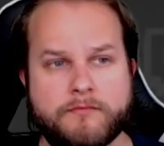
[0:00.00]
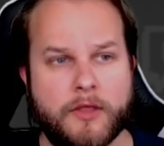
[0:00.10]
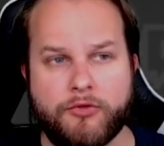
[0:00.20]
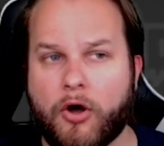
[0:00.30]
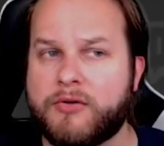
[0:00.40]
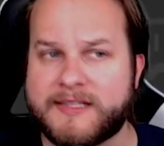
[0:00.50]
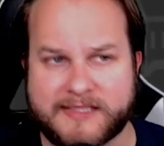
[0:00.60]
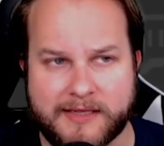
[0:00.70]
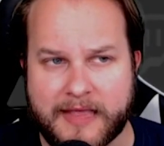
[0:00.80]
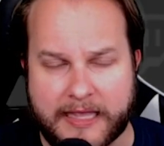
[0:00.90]
The whole
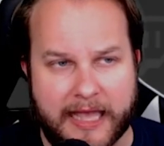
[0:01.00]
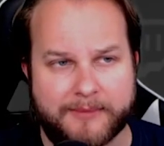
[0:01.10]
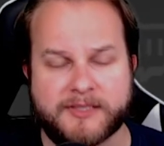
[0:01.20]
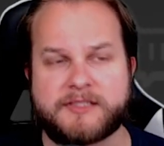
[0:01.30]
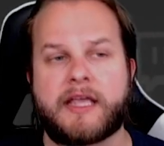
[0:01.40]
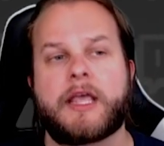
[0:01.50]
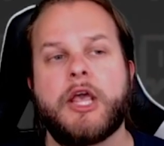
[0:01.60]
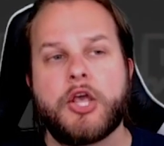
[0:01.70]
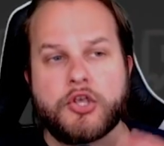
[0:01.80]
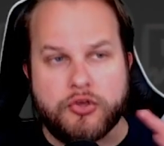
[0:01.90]
conceit of that game is that
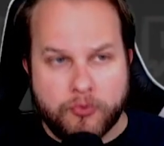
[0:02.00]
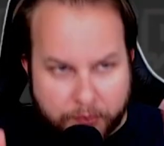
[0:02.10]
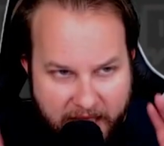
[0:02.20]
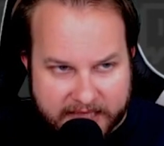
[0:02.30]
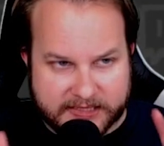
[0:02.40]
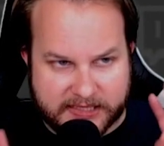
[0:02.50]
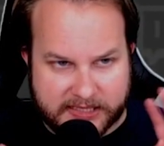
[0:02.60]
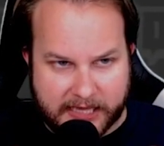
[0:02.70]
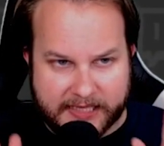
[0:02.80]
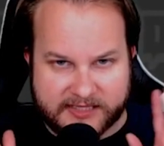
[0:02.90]
you play a
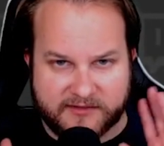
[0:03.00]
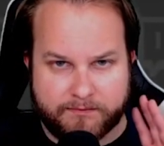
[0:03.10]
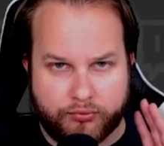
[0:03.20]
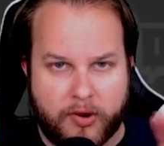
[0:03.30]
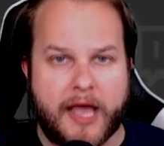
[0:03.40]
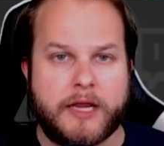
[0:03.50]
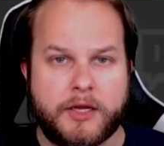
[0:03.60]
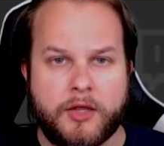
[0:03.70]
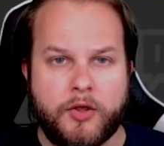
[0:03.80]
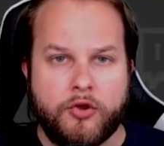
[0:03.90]
slice of bread
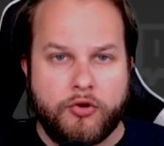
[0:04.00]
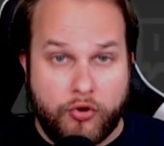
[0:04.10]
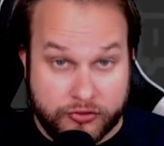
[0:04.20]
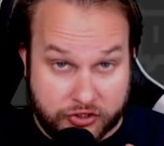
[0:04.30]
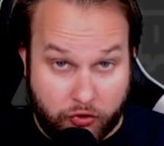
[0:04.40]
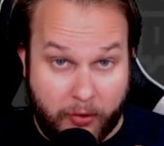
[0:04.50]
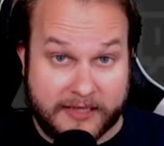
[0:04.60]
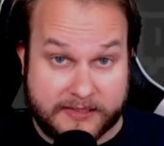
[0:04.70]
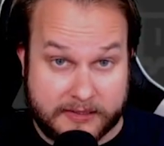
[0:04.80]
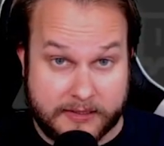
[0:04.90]
whose
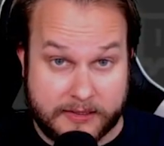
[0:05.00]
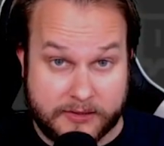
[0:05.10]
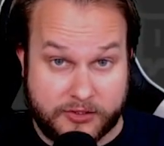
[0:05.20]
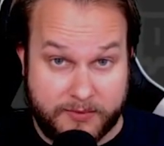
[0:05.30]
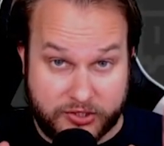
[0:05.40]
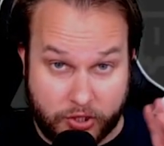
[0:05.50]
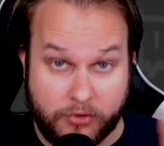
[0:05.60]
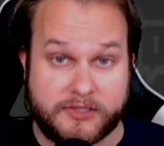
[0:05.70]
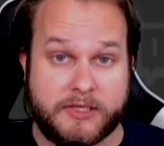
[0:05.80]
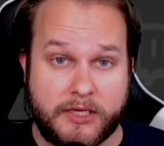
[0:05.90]
quest is to be
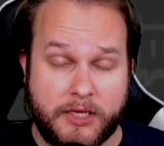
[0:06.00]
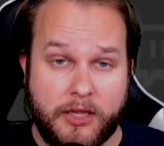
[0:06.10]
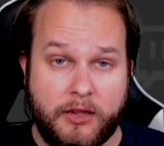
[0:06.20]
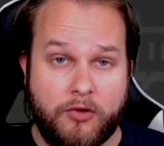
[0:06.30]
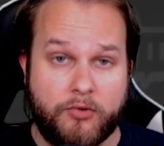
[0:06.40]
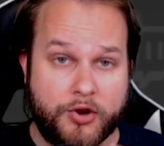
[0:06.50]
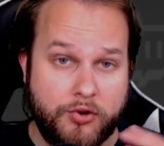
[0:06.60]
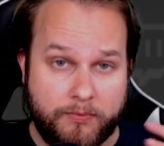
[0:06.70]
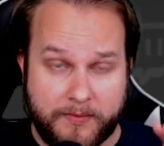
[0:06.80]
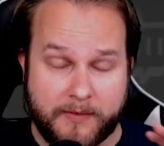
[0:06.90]
toasted, where
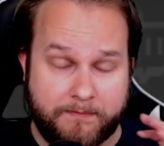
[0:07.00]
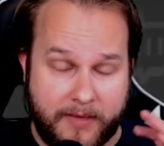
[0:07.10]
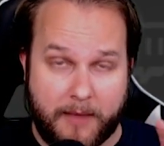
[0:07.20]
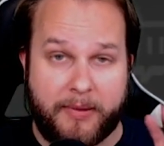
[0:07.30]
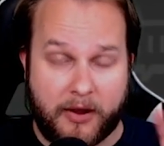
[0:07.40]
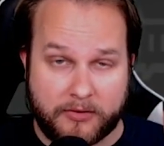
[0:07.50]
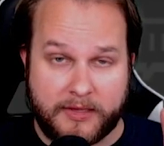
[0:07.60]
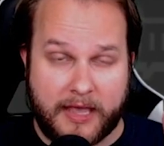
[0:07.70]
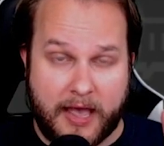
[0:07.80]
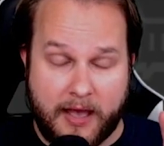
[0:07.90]
you
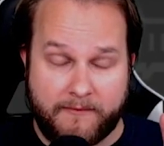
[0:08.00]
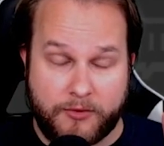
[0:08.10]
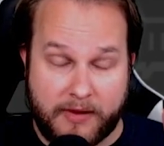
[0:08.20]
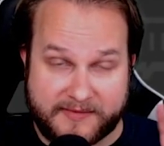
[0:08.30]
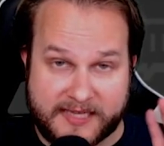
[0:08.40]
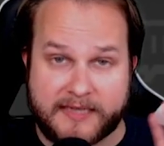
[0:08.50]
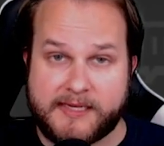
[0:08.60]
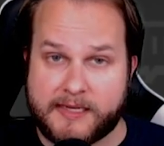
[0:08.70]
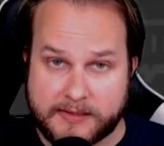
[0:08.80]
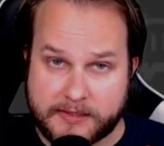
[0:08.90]
apparently have
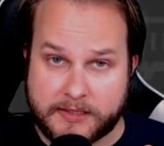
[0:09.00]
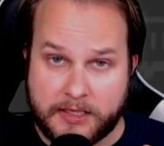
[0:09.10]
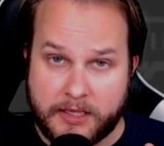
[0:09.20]
sentience,